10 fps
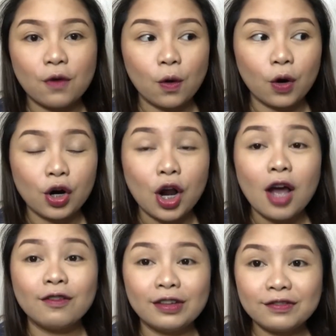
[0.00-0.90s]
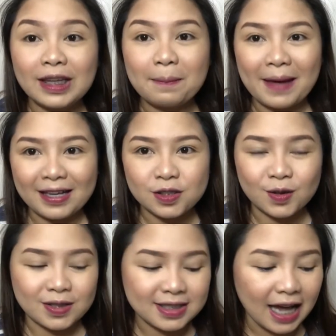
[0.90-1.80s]
for 50
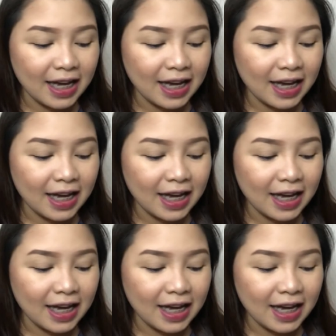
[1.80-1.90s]
pesos.